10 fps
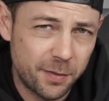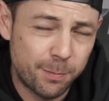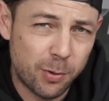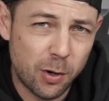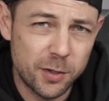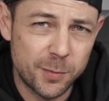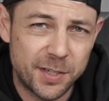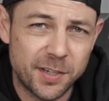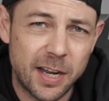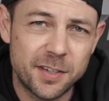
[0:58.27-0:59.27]
the parts
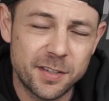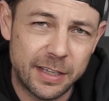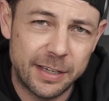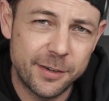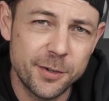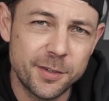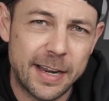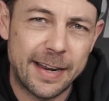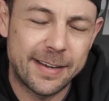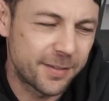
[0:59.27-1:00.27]
besides the gears
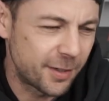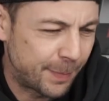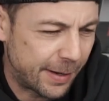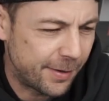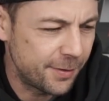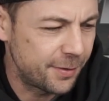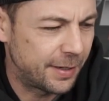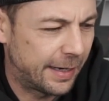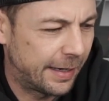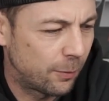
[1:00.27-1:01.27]
as spares
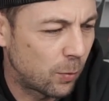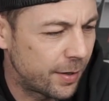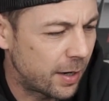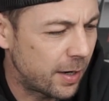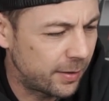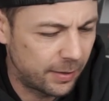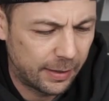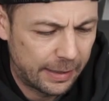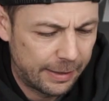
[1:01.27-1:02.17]
and whatnot,